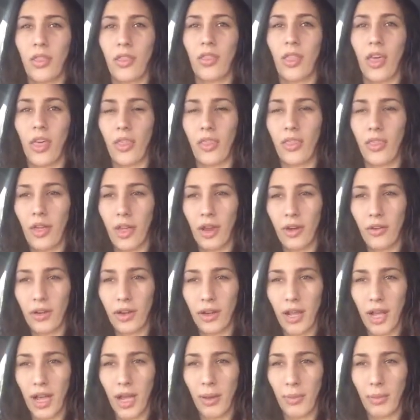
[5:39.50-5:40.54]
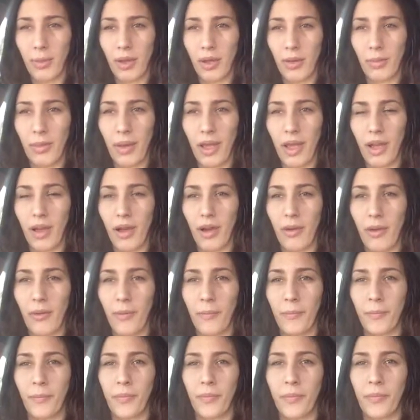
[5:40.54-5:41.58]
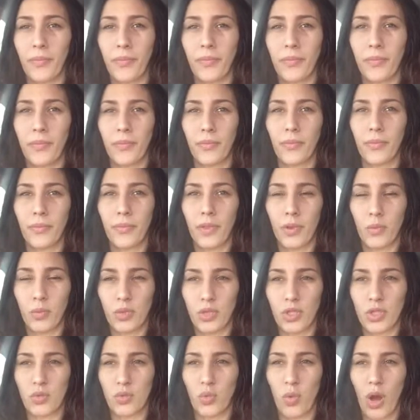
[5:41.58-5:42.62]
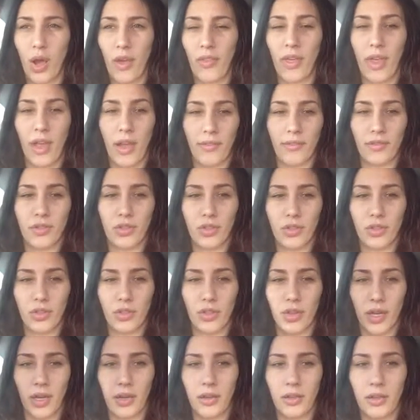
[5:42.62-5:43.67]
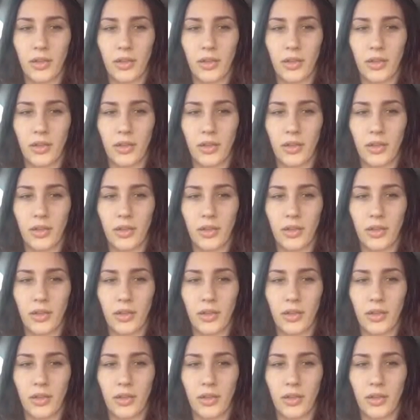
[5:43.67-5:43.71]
that they're unhappy about, which is why they have to do that.